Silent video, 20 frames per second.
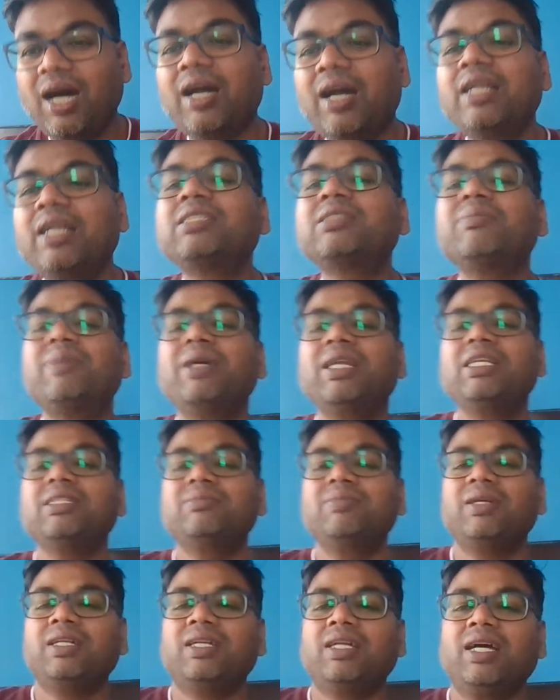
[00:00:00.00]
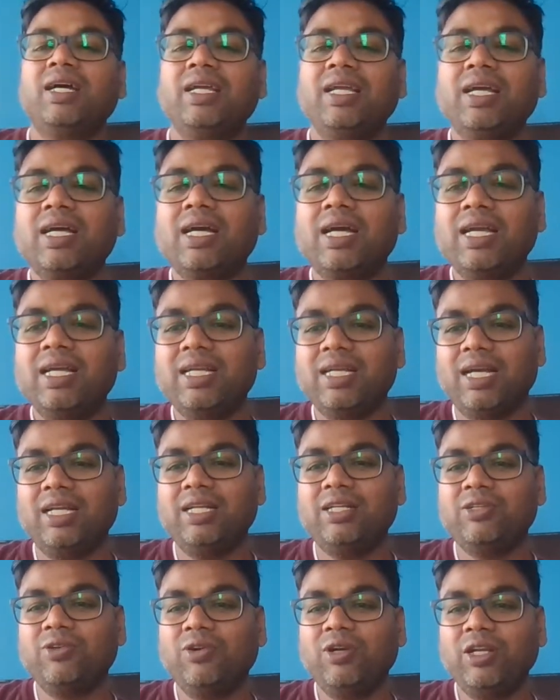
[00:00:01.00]
Risk management. Yeah, I
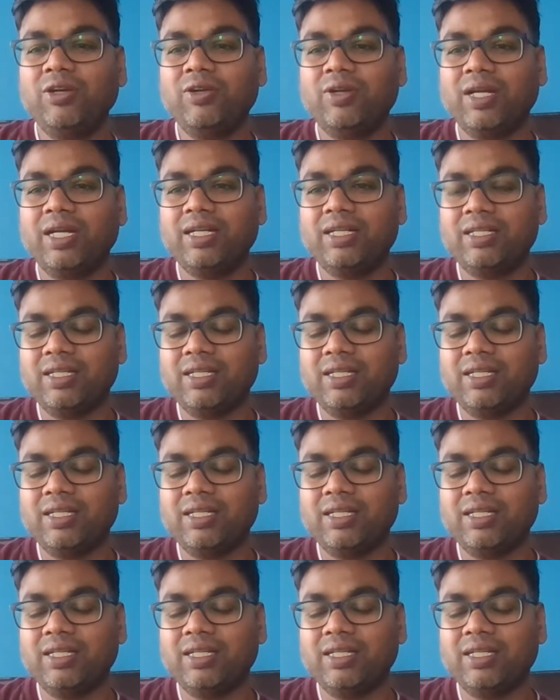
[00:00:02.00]
told you right.